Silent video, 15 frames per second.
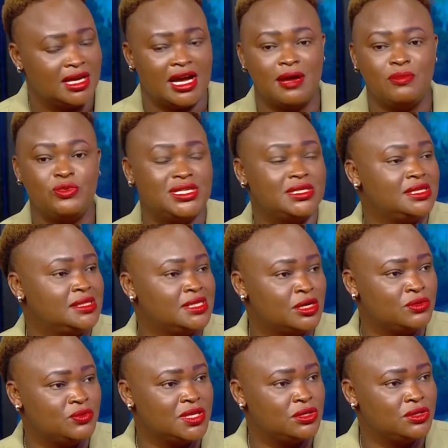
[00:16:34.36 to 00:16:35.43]
Come, we sit
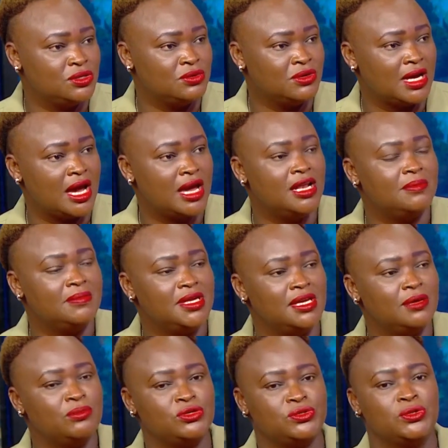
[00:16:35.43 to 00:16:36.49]
down with you. I'll be
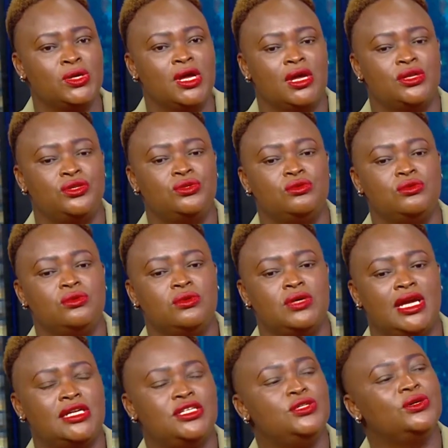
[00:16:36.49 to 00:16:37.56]
able to
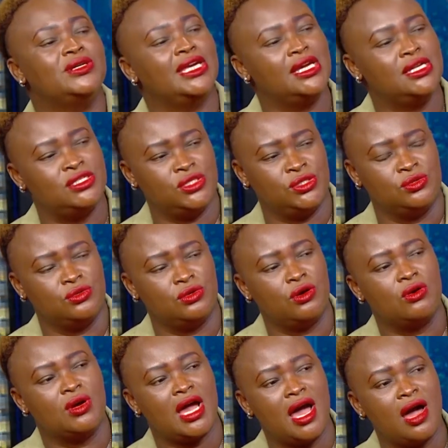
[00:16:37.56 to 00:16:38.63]
educate you
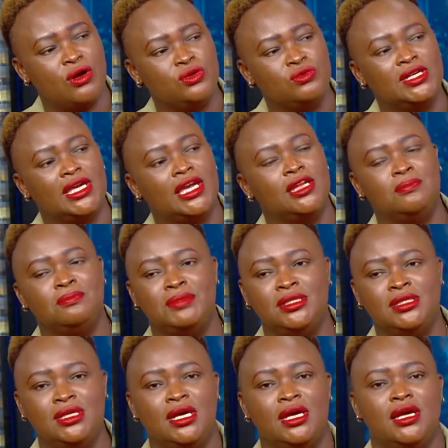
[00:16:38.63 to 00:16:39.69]
on how you can
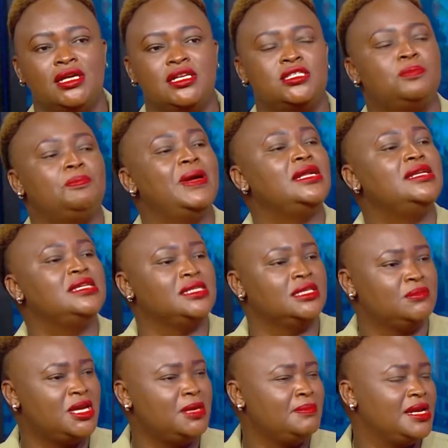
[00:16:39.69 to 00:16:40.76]
be
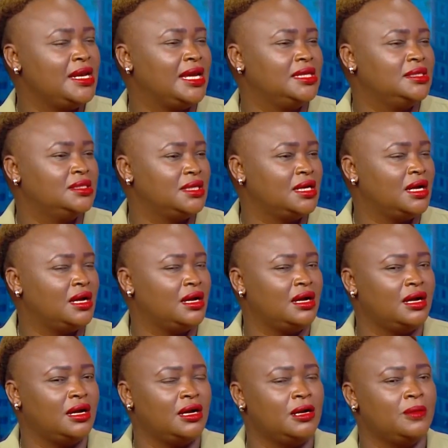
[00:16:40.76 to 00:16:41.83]
spending maybe like
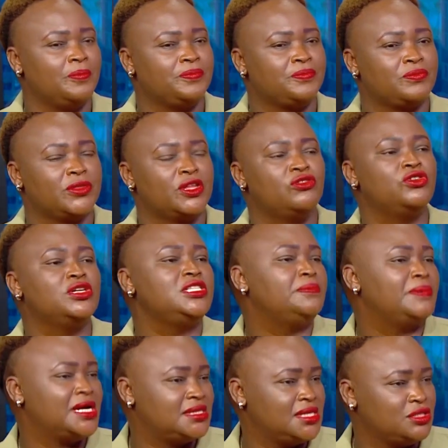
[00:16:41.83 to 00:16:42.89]

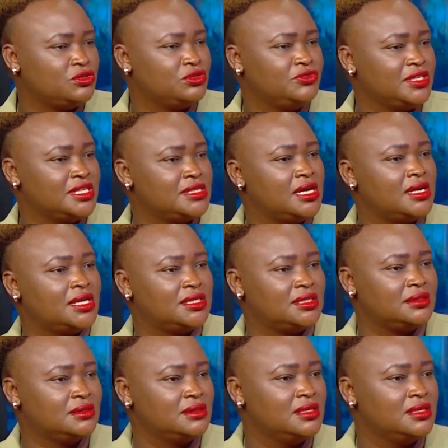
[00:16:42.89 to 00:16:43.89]
40% of your salary.